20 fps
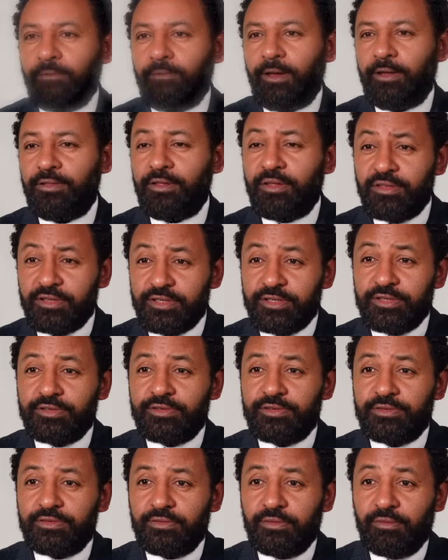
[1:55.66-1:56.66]
I think this
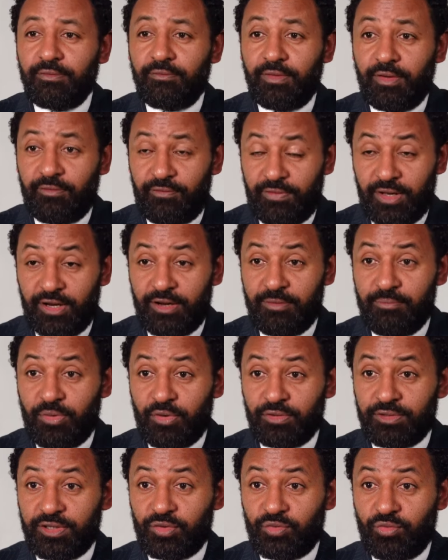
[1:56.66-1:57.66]
is a very
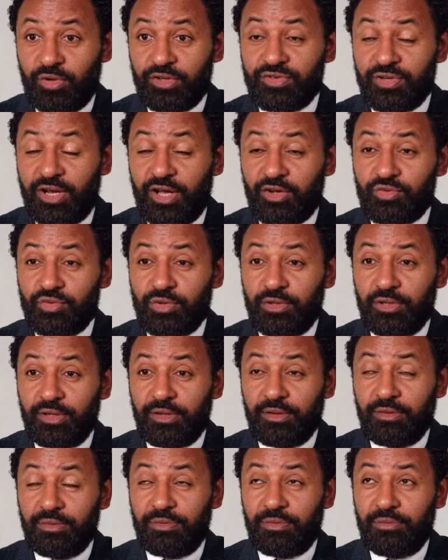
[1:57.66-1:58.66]
important question.
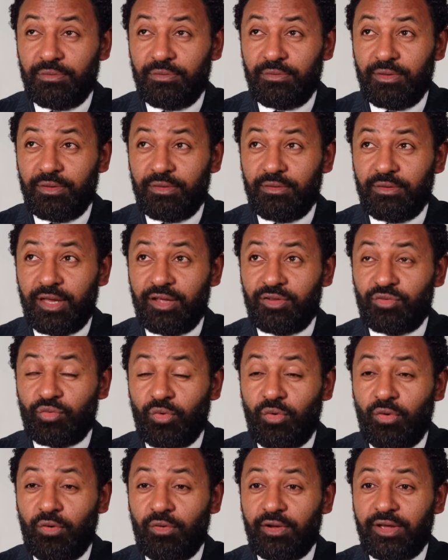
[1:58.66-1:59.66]
Actually, it
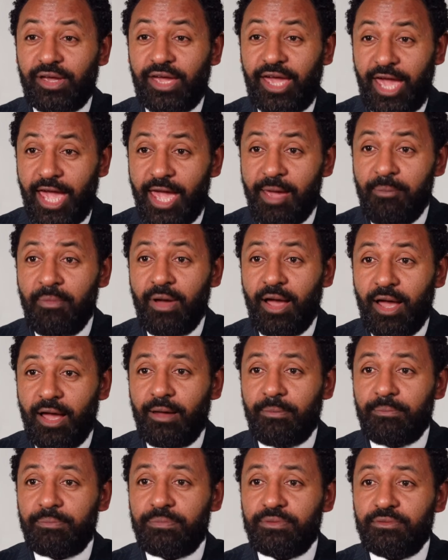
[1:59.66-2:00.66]
came
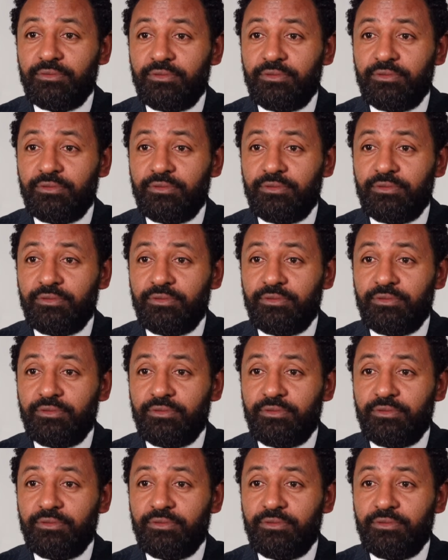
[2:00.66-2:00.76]
up